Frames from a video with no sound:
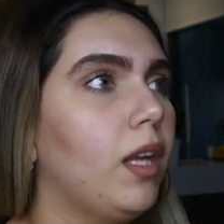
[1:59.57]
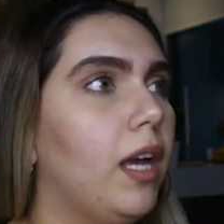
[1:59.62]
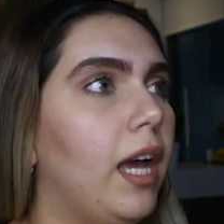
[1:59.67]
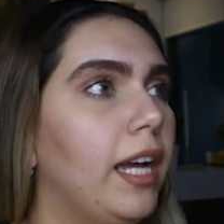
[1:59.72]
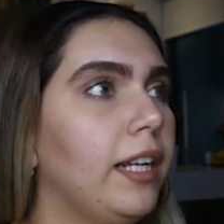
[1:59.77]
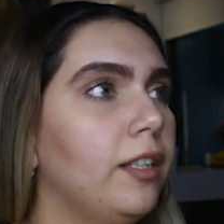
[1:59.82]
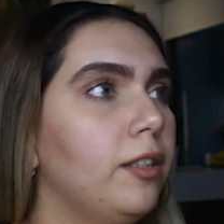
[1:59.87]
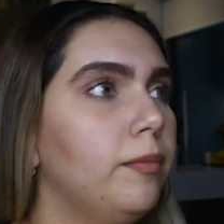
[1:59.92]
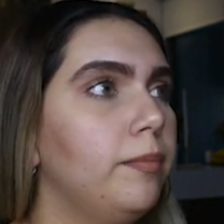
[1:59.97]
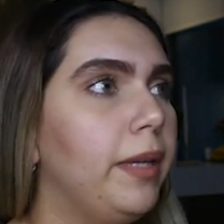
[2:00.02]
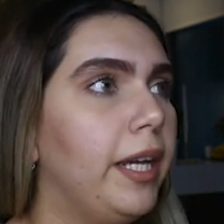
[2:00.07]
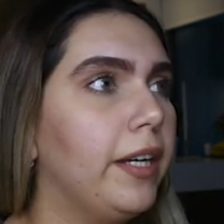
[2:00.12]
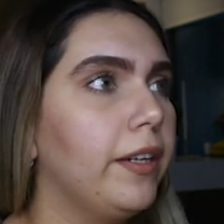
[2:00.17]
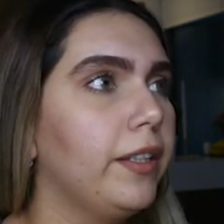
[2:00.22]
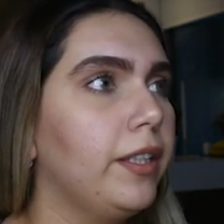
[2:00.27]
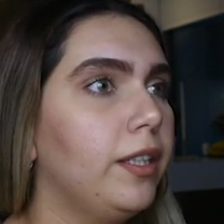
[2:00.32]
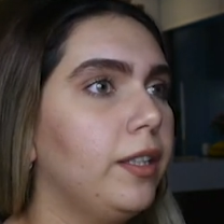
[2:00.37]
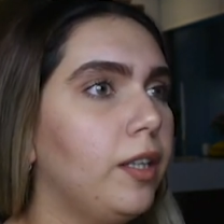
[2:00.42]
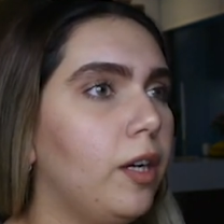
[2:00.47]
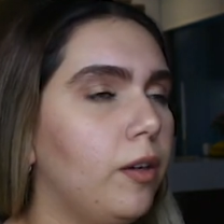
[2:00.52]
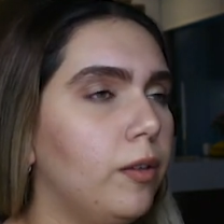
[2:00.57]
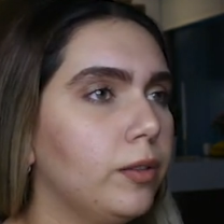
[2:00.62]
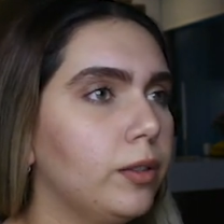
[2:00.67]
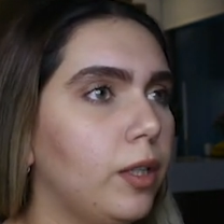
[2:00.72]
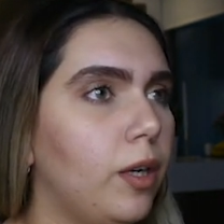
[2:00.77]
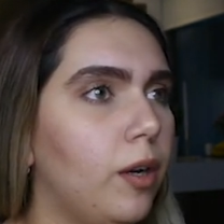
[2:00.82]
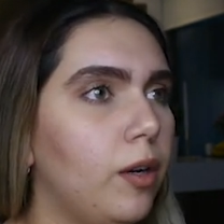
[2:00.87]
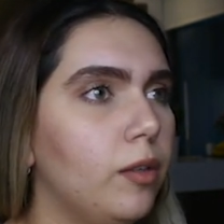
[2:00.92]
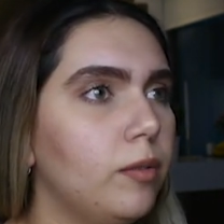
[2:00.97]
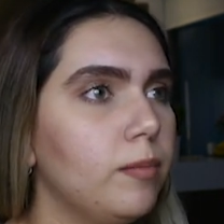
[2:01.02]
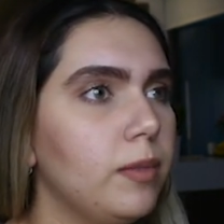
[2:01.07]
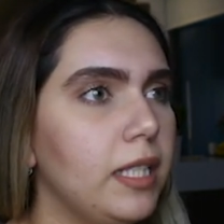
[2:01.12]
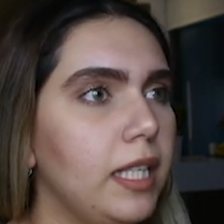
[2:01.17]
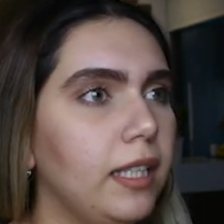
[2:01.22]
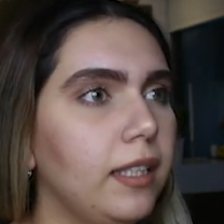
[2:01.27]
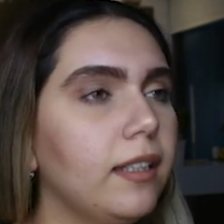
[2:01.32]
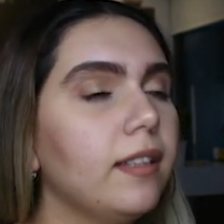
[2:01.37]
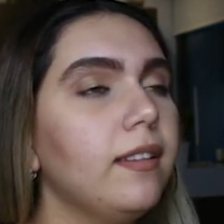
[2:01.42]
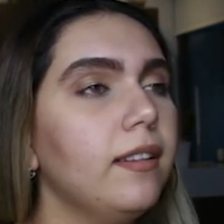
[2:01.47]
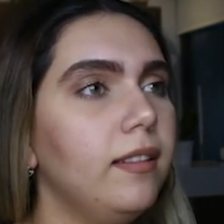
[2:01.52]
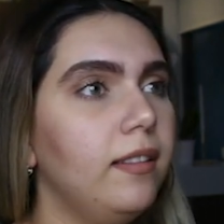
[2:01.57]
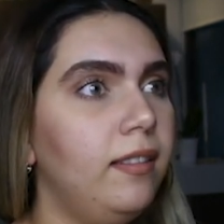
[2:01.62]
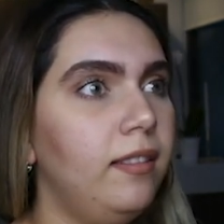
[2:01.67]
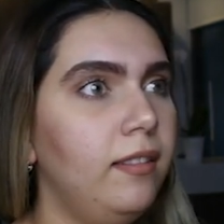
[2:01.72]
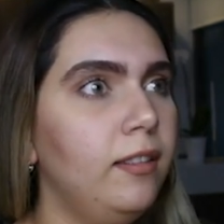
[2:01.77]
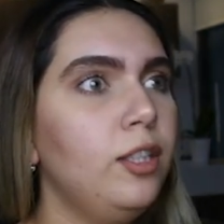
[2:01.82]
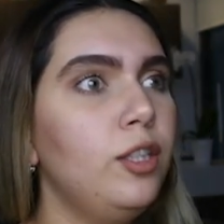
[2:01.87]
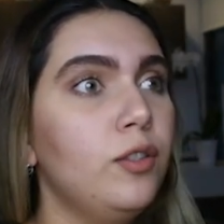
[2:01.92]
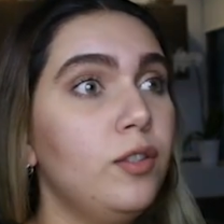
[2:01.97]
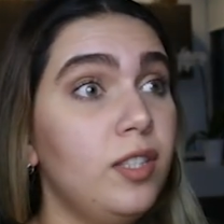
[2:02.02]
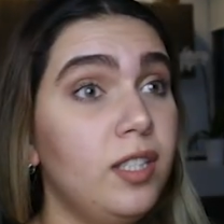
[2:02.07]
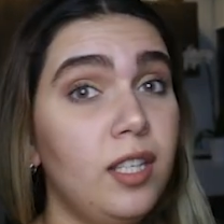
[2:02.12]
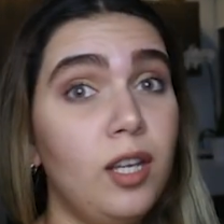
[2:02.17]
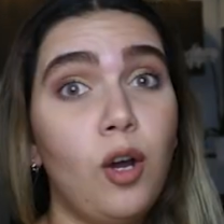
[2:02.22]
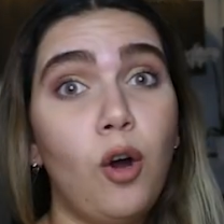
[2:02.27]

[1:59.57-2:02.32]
I know Barry Cohen homes like you see